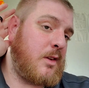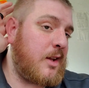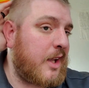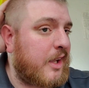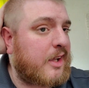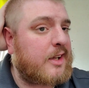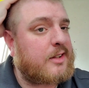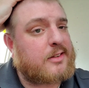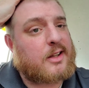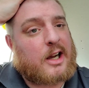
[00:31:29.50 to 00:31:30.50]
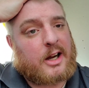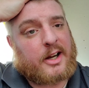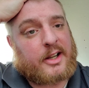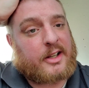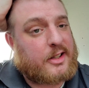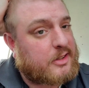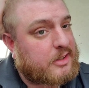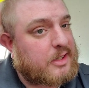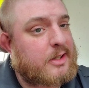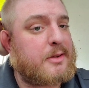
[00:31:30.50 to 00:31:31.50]
And I
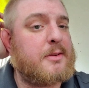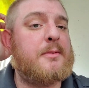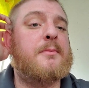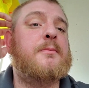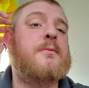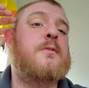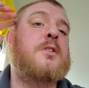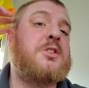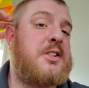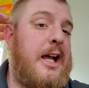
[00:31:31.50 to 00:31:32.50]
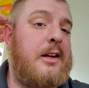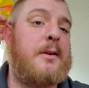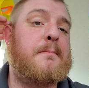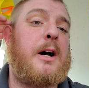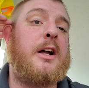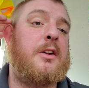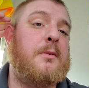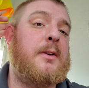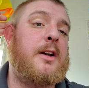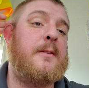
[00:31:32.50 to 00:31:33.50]
am standing by you,
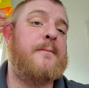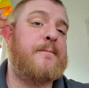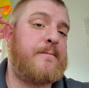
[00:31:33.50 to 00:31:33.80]
man.